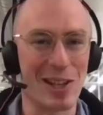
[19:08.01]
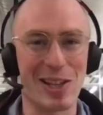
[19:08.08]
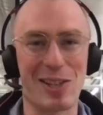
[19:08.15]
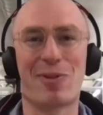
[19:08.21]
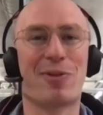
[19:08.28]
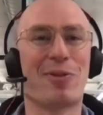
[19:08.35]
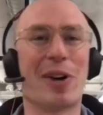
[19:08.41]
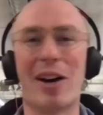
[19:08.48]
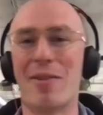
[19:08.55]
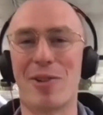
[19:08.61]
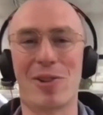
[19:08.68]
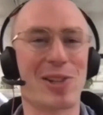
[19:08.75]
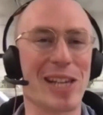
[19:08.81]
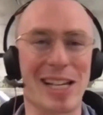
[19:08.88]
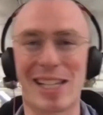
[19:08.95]
Like, you know, there's
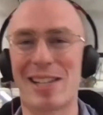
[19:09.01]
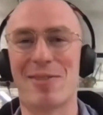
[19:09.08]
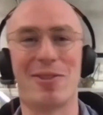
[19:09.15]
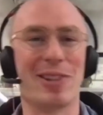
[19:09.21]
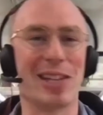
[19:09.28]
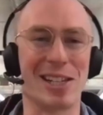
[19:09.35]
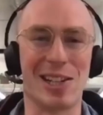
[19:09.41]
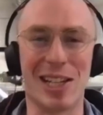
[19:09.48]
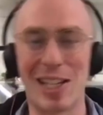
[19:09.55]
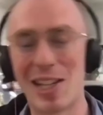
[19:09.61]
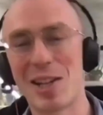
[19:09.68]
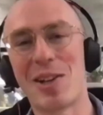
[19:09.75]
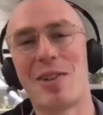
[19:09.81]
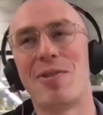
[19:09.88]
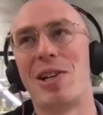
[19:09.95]
five or six different things you
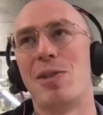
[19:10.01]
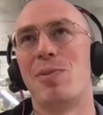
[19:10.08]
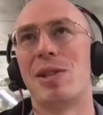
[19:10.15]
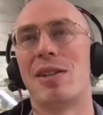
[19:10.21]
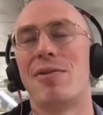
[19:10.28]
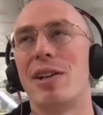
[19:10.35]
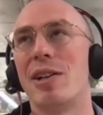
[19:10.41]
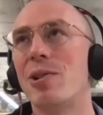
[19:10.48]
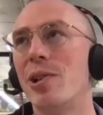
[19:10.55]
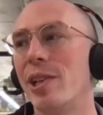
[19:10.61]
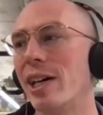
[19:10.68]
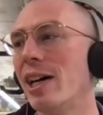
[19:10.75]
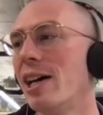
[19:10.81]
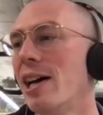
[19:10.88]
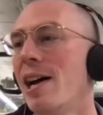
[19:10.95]
need to do in a really specific
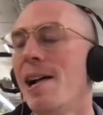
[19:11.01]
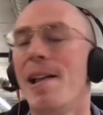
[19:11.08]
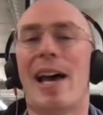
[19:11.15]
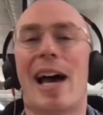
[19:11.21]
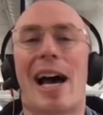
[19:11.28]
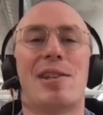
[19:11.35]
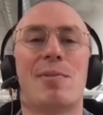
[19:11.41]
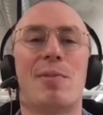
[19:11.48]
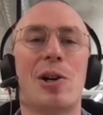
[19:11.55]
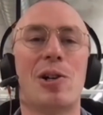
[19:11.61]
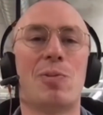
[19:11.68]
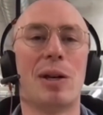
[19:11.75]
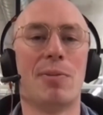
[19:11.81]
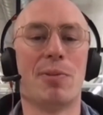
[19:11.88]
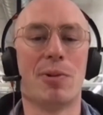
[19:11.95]
order. And to
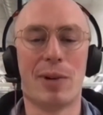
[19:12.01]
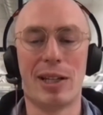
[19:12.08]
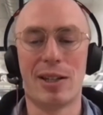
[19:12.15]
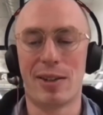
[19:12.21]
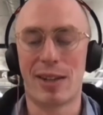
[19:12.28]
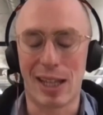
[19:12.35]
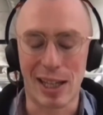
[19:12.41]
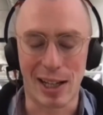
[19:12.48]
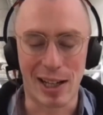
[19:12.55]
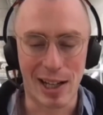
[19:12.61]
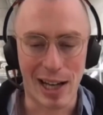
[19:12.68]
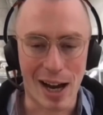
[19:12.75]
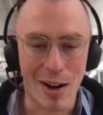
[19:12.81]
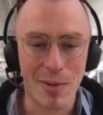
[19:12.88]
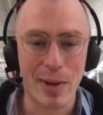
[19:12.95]
most people, when you're thinking,
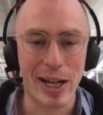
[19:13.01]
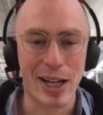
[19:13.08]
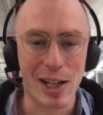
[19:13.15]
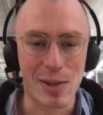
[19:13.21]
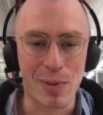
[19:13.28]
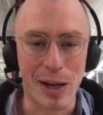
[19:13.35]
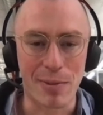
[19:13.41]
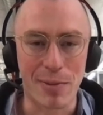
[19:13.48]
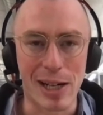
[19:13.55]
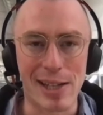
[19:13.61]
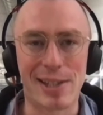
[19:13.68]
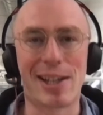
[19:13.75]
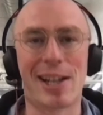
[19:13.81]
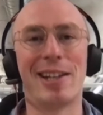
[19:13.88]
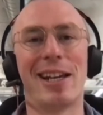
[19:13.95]
how am I going to spend
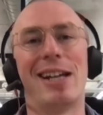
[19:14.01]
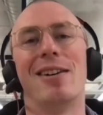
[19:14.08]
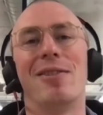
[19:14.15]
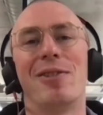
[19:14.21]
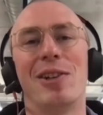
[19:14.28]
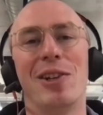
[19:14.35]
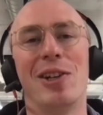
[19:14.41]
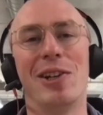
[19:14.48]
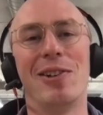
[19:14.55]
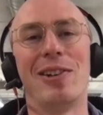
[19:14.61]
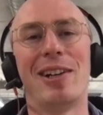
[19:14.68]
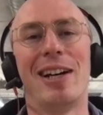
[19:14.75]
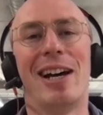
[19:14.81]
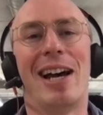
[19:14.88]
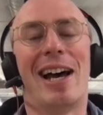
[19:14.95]
my Sunday
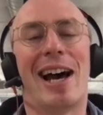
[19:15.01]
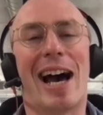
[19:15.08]
afternoon?